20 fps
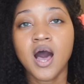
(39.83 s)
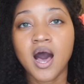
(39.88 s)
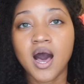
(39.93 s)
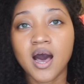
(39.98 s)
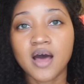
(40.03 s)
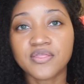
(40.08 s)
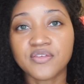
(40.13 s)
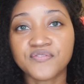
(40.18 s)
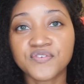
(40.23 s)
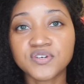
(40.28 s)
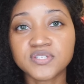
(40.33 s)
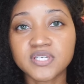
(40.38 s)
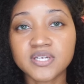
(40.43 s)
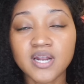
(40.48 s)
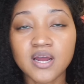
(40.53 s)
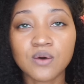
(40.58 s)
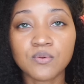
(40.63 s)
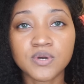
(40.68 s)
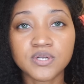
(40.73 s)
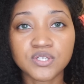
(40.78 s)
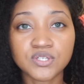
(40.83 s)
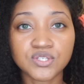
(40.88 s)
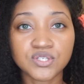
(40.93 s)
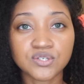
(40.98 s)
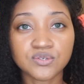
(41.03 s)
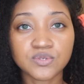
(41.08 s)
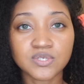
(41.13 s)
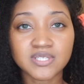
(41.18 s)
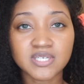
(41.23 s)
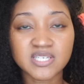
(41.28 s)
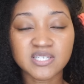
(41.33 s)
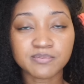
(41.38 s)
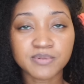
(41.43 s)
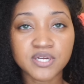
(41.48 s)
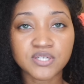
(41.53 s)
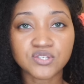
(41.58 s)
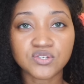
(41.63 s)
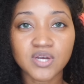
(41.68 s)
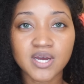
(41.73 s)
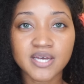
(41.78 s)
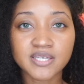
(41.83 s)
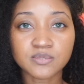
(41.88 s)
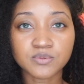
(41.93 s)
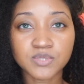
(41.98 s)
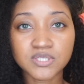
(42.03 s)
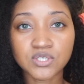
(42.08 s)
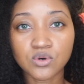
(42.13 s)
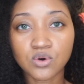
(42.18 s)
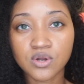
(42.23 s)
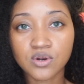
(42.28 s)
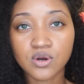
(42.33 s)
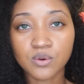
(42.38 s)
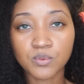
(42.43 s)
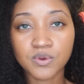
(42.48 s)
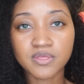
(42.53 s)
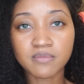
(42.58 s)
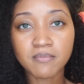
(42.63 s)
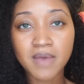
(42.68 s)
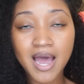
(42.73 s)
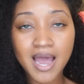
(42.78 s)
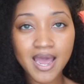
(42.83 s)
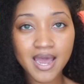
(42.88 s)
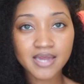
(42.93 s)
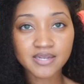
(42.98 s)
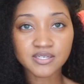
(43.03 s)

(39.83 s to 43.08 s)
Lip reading: the first thing I want to do is explain to you guys what's going on with my